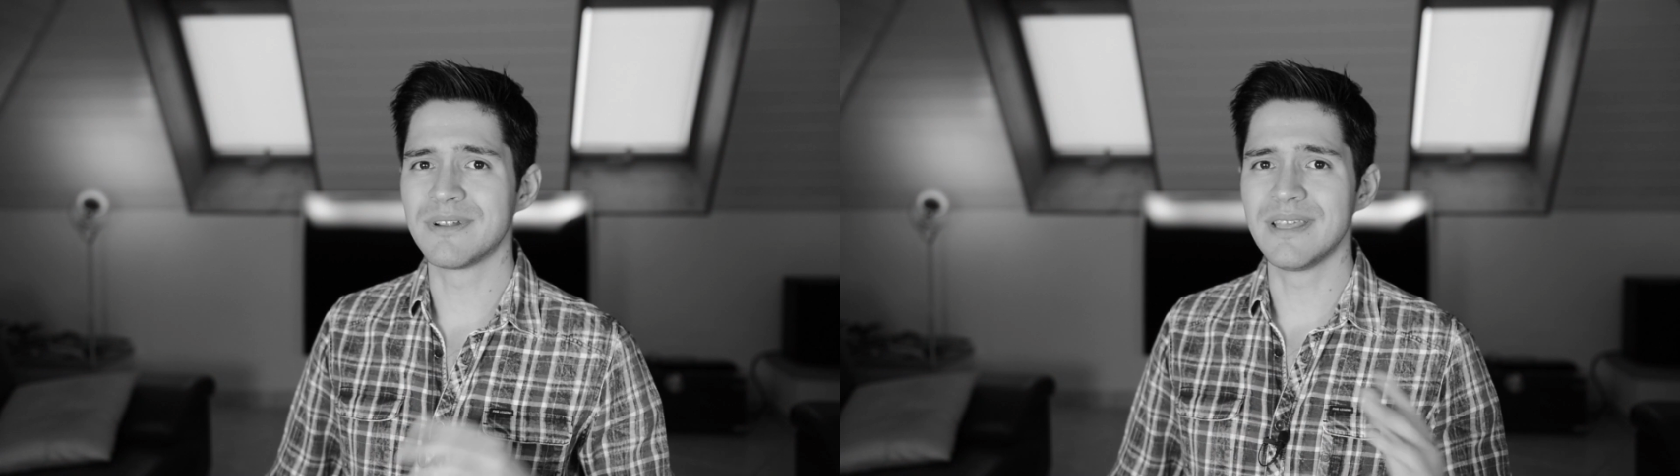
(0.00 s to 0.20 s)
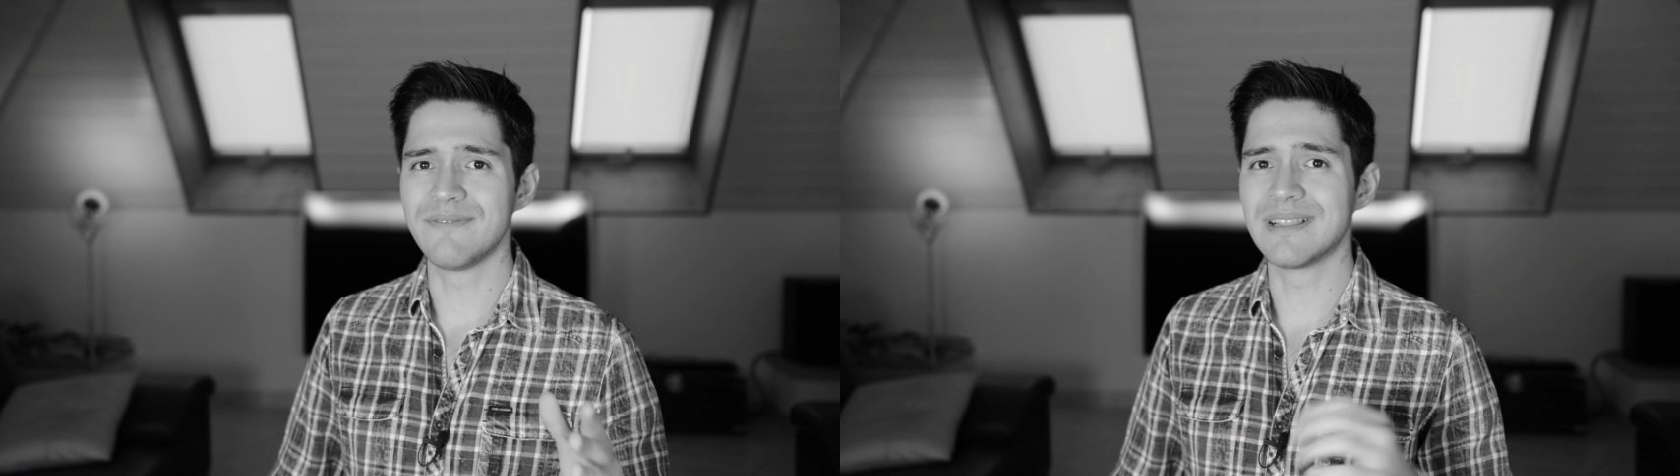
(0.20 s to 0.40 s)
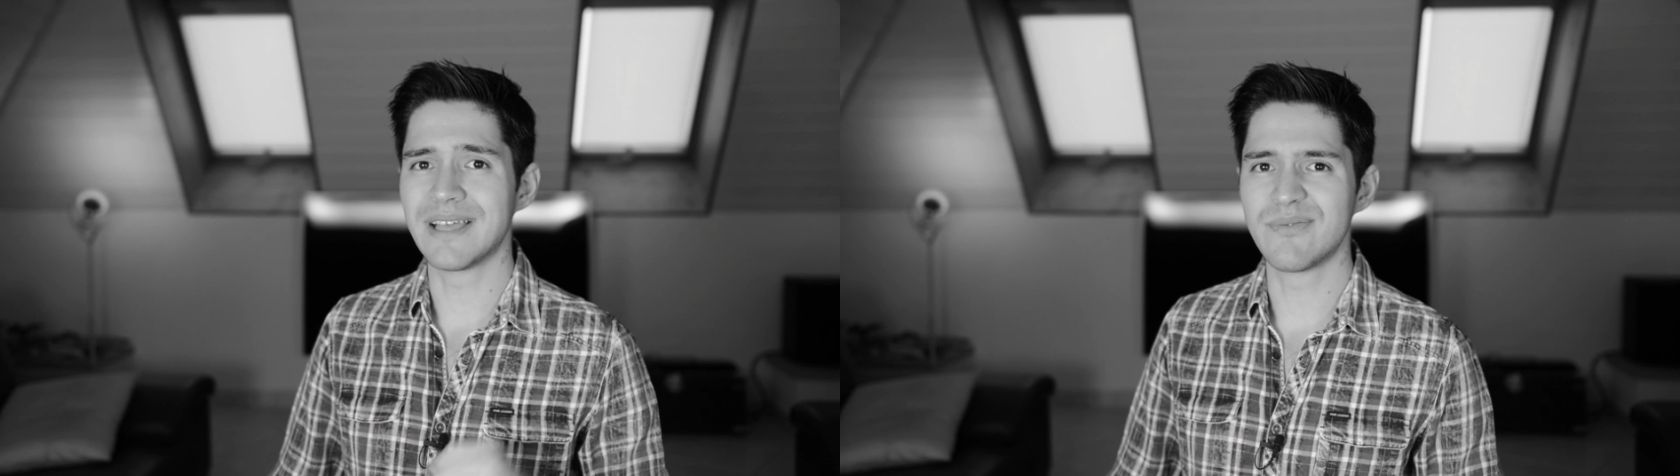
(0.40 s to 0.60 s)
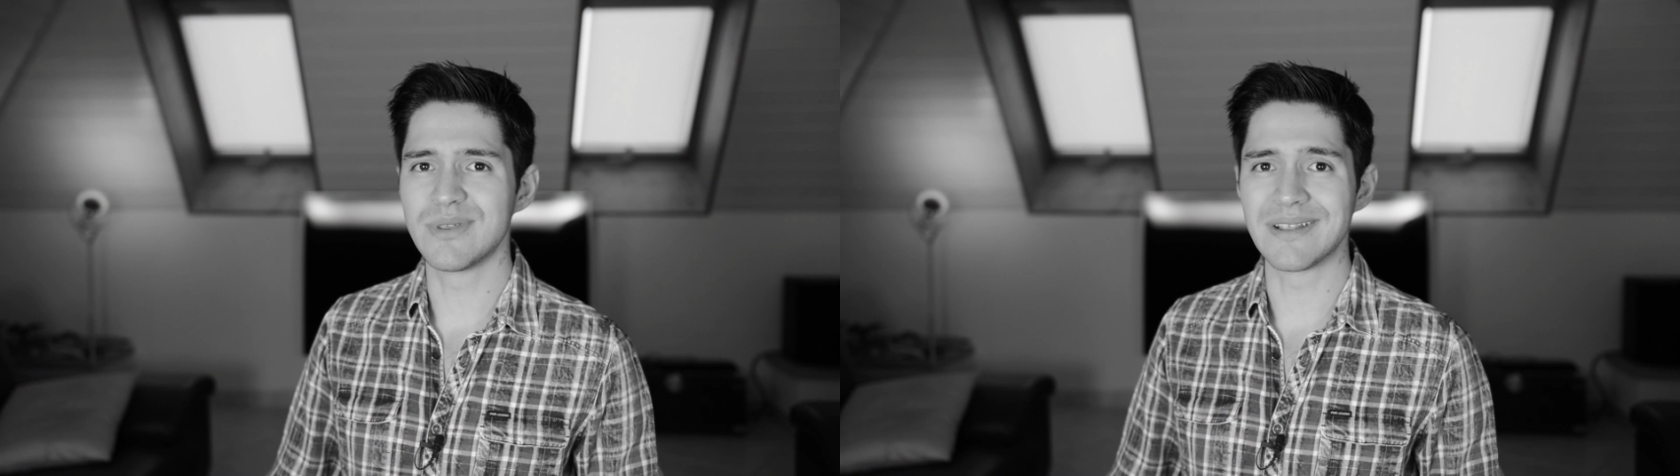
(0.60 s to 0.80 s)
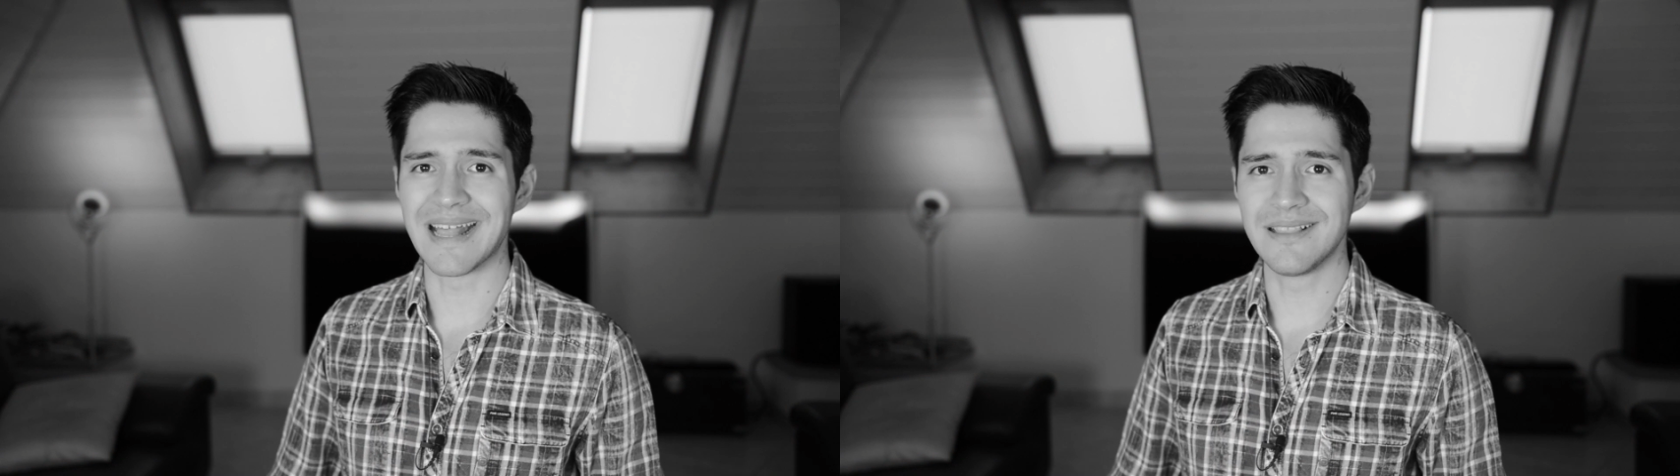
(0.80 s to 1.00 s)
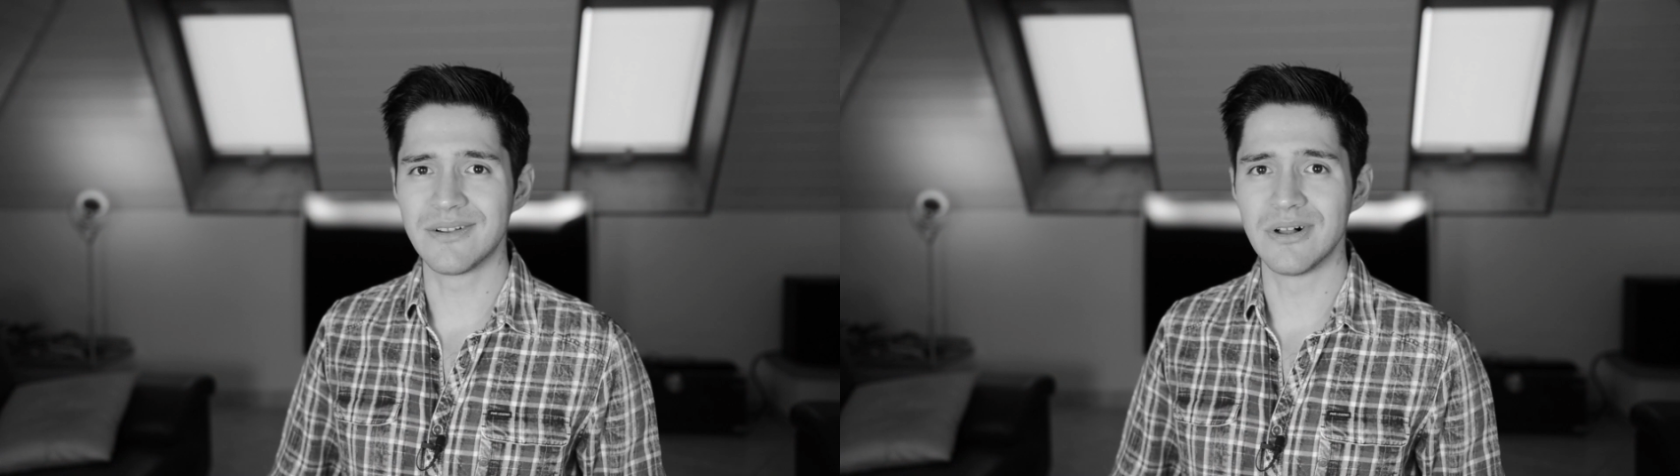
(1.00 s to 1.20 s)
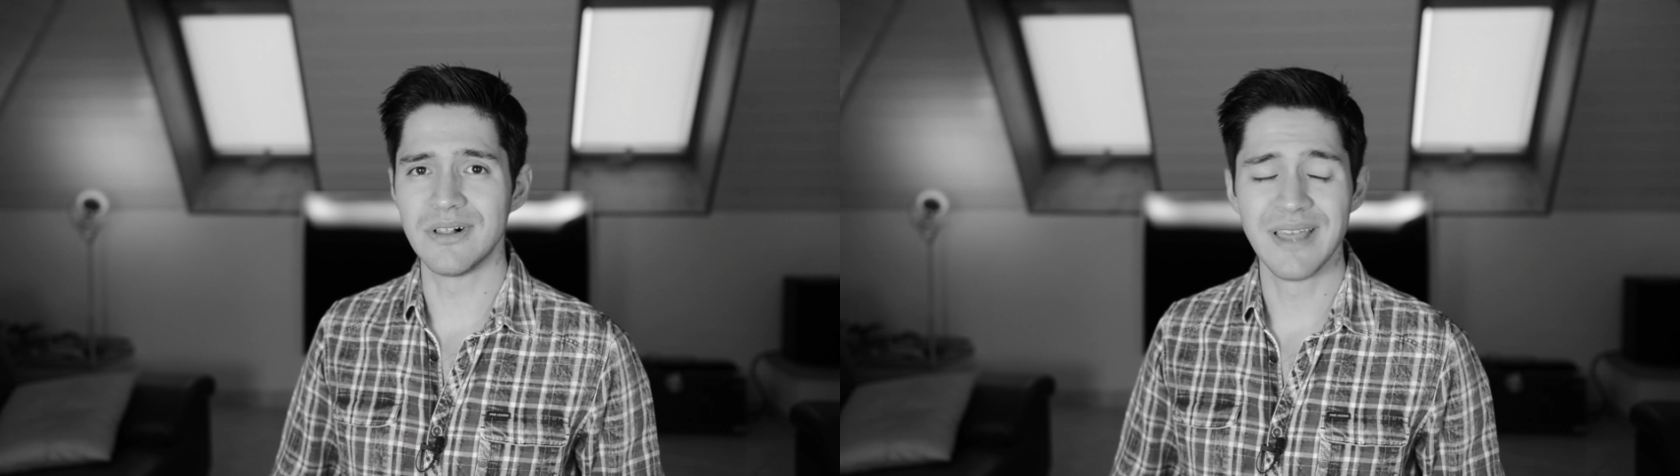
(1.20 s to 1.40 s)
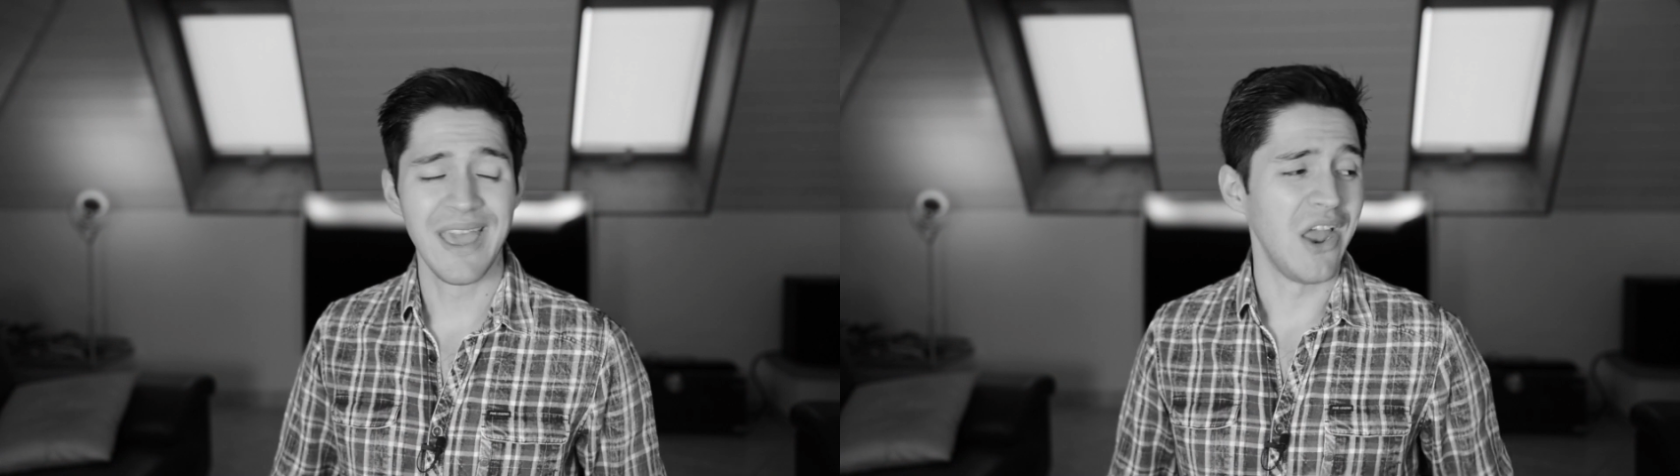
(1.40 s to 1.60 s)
living life without alcohol,